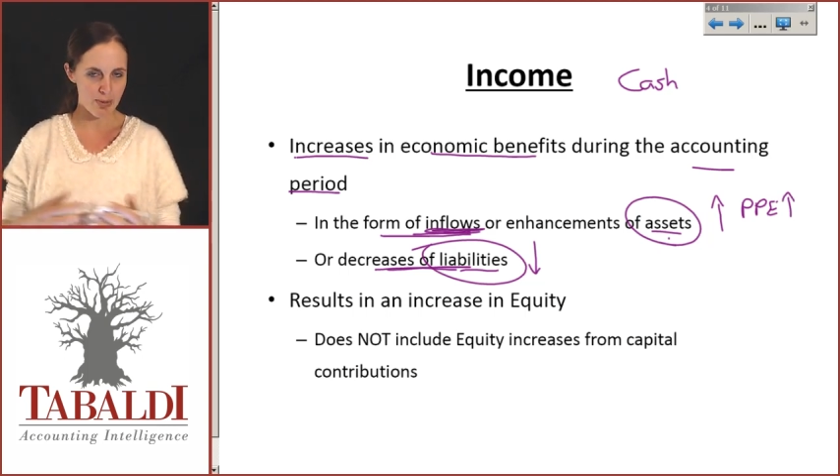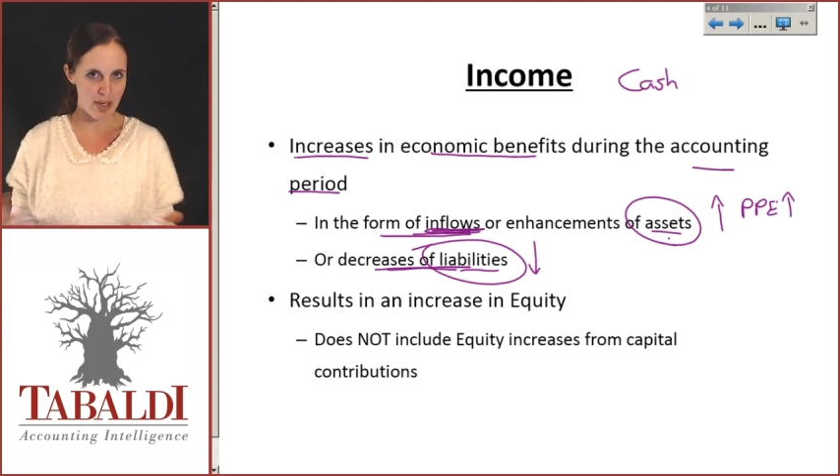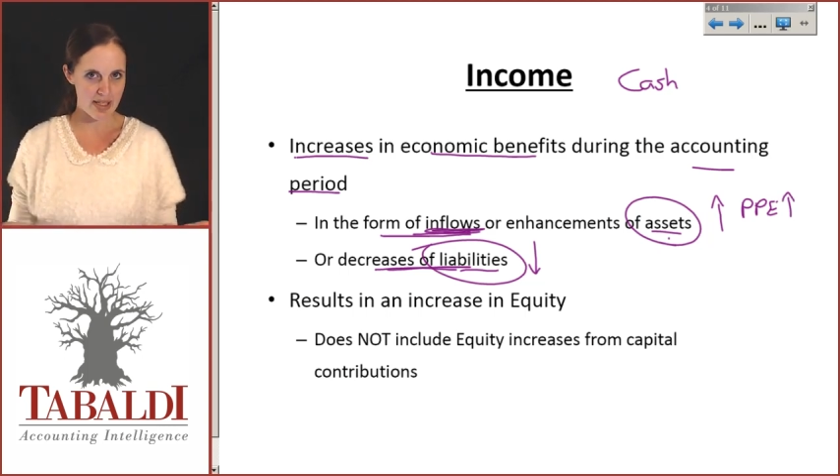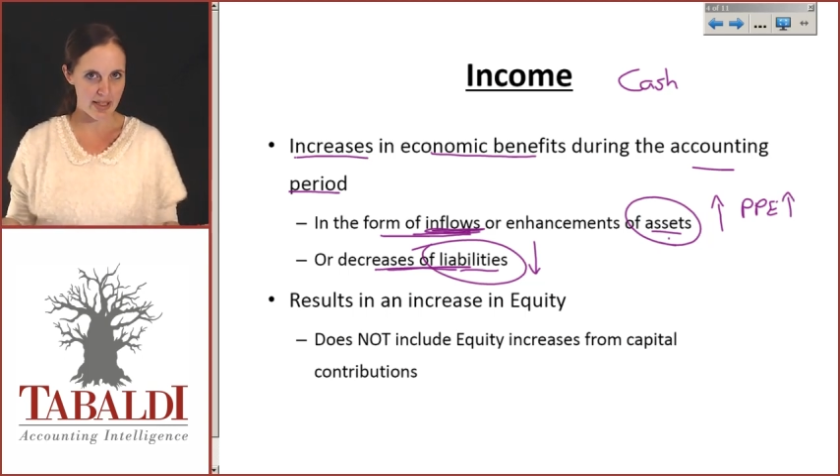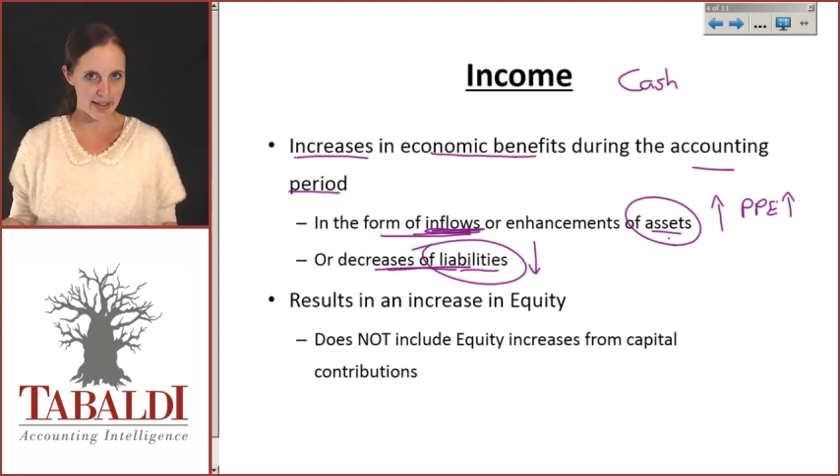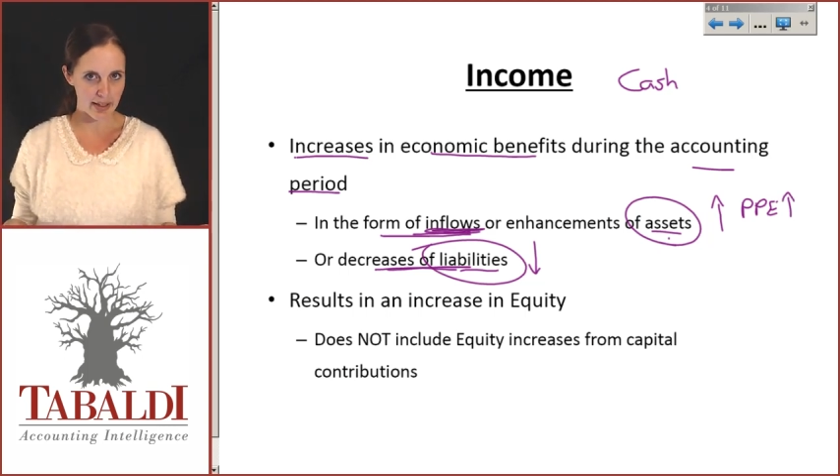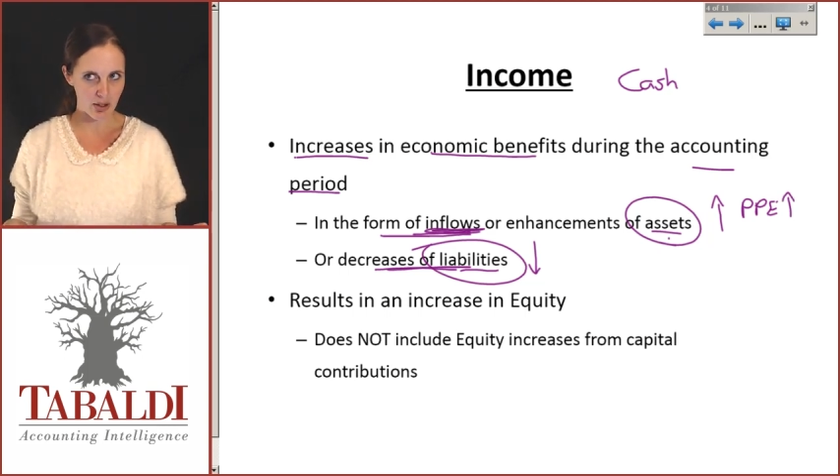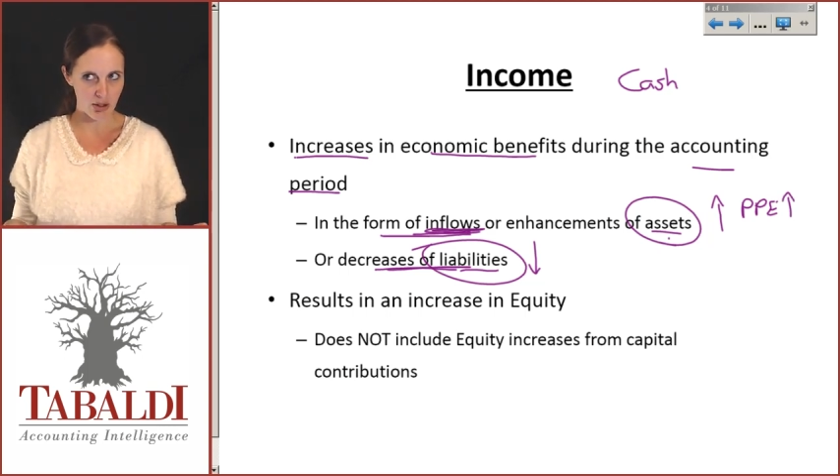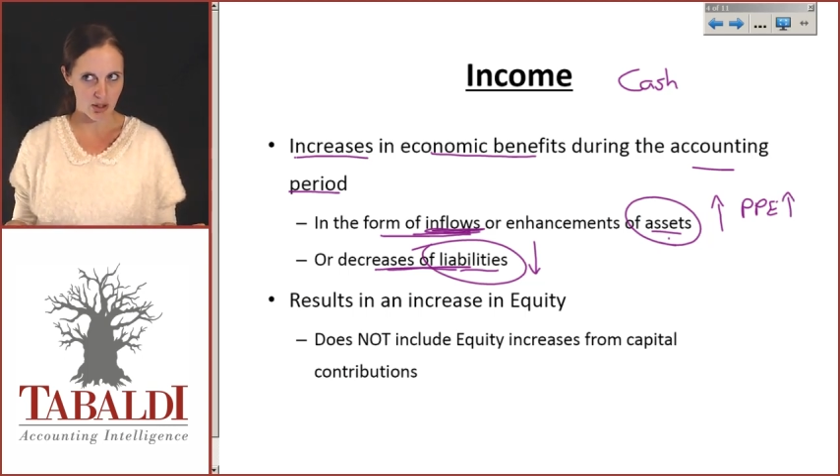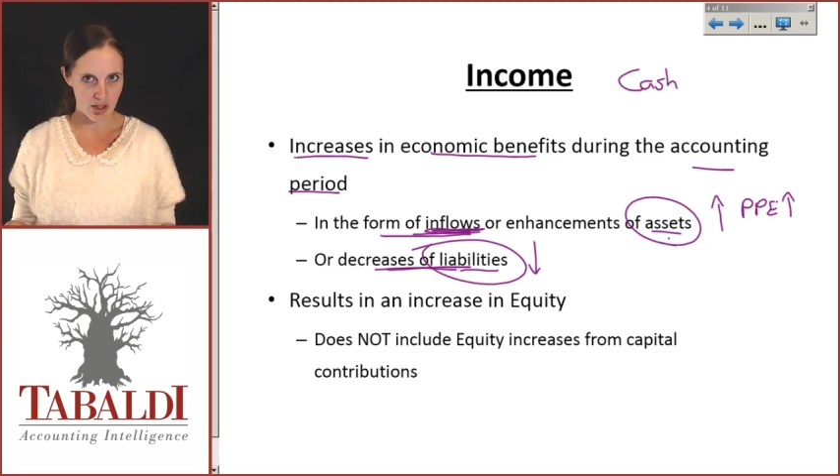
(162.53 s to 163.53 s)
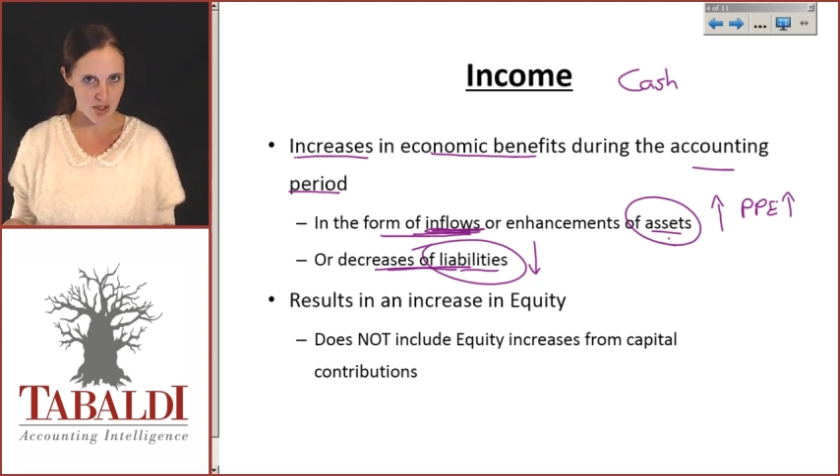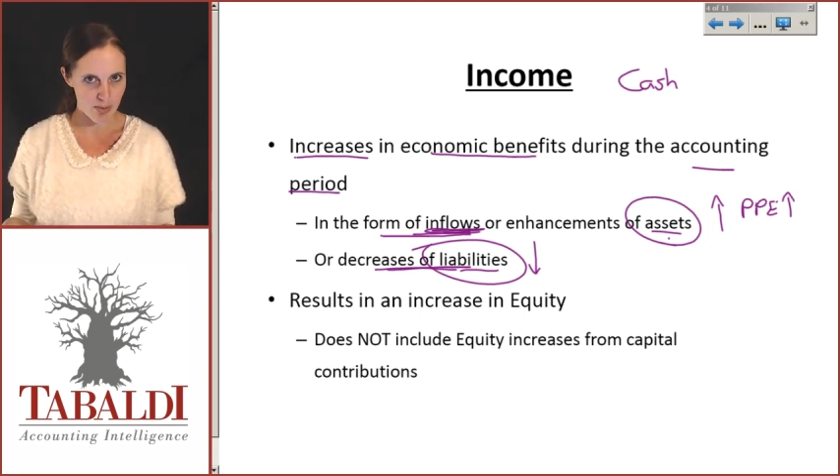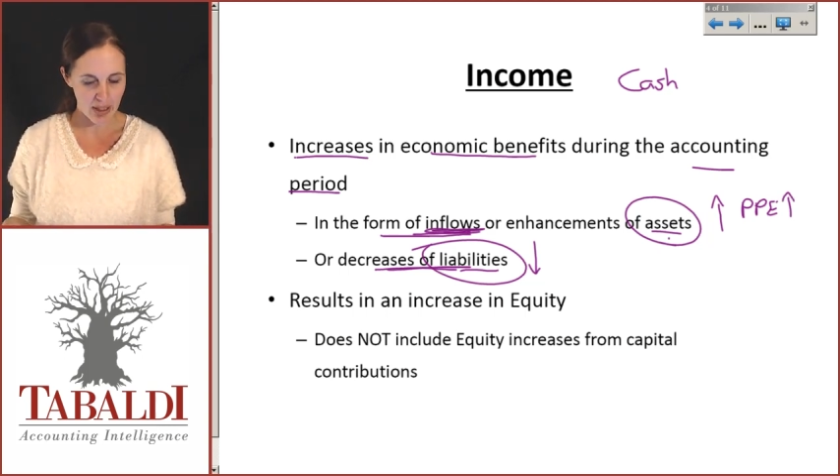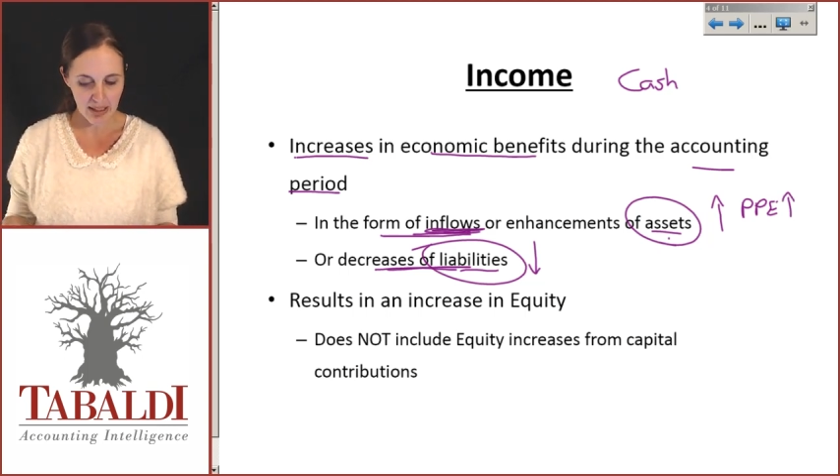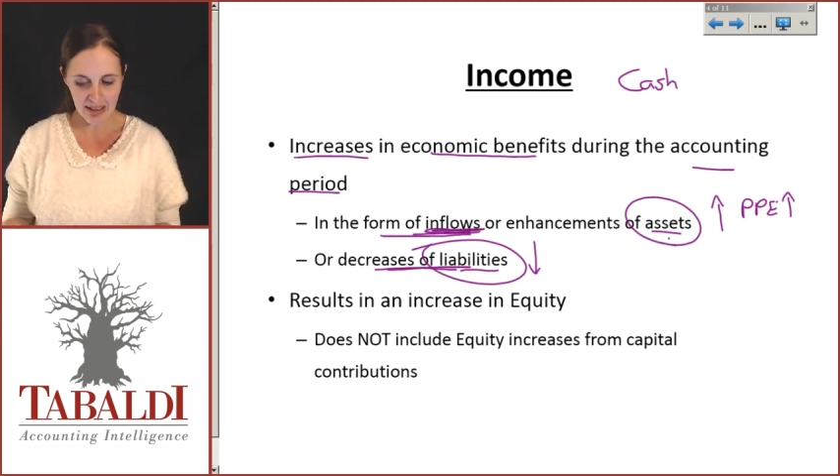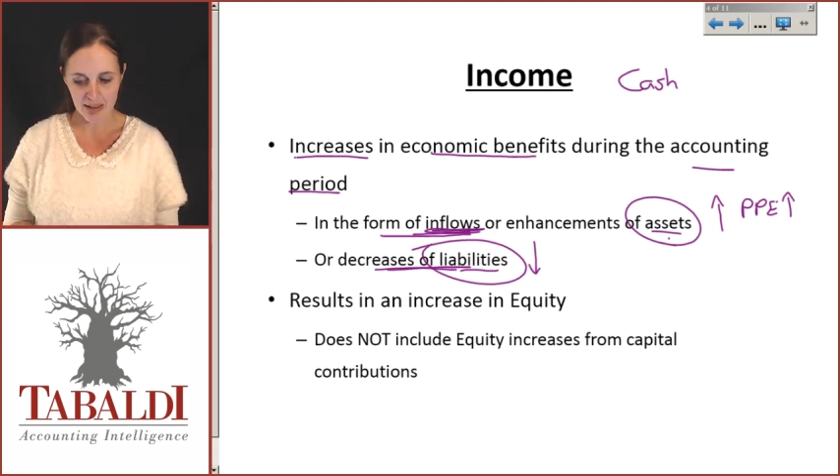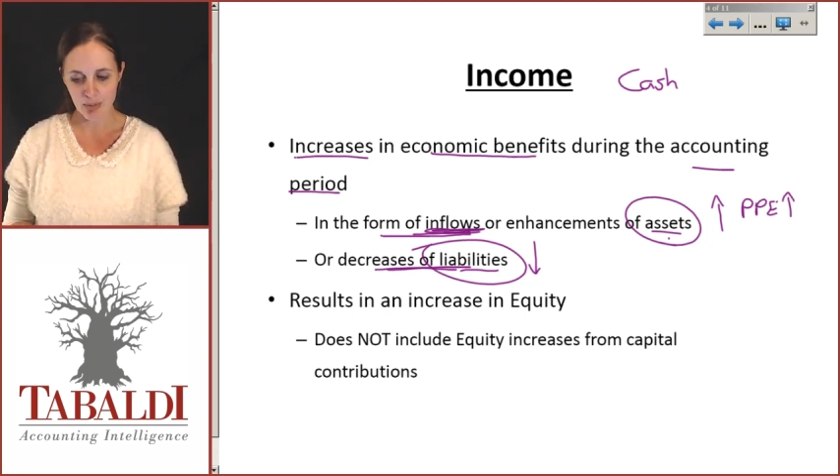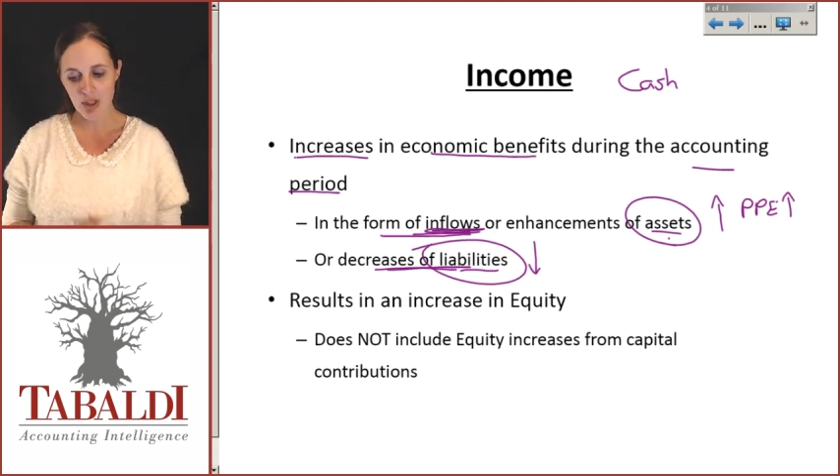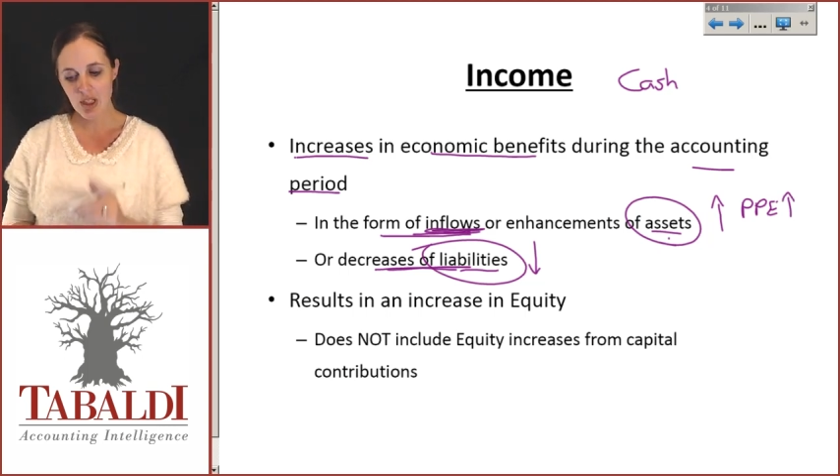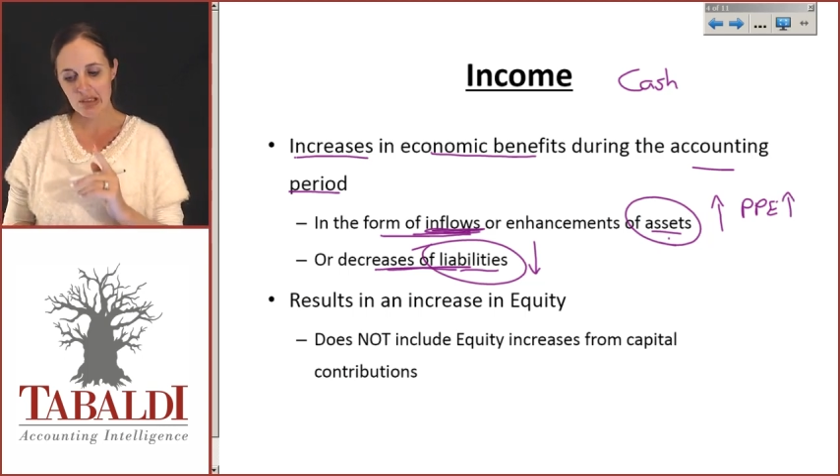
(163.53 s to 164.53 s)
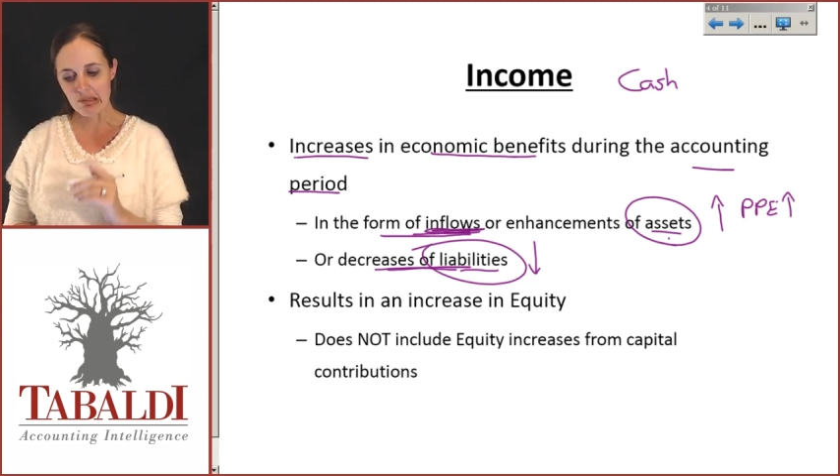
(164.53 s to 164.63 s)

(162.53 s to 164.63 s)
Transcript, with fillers: automatically going to be income?